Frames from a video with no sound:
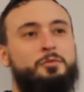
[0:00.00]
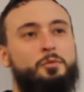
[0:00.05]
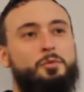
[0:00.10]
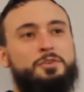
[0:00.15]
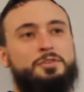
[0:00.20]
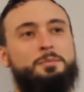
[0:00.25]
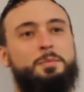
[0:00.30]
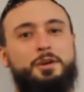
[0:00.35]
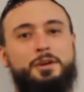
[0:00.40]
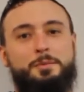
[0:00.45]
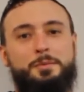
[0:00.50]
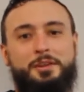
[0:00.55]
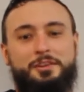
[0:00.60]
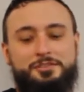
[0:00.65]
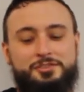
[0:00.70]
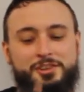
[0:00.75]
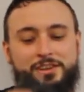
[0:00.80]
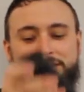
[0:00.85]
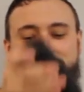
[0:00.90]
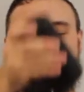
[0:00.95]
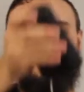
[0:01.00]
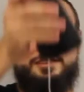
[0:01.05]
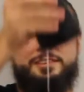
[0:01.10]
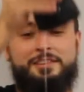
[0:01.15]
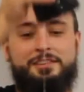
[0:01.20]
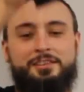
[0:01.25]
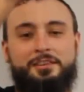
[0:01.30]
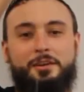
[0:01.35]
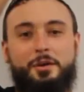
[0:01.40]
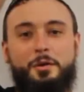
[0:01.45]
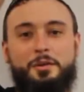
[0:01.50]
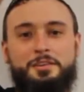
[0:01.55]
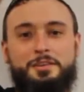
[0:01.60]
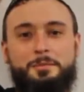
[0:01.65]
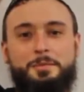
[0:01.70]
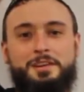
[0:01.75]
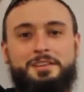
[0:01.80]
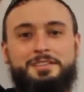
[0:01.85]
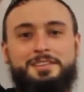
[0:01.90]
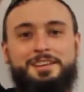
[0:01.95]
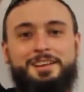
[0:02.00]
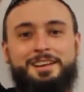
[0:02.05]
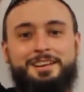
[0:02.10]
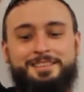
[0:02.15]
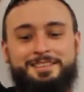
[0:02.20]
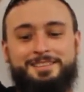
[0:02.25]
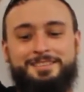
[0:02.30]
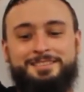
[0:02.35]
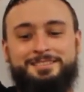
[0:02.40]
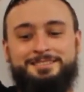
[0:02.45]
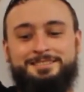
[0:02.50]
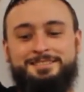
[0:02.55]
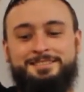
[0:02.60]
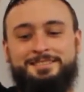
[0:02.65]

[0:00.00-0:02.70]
Worst part about shakers, they're always a pain in the ass.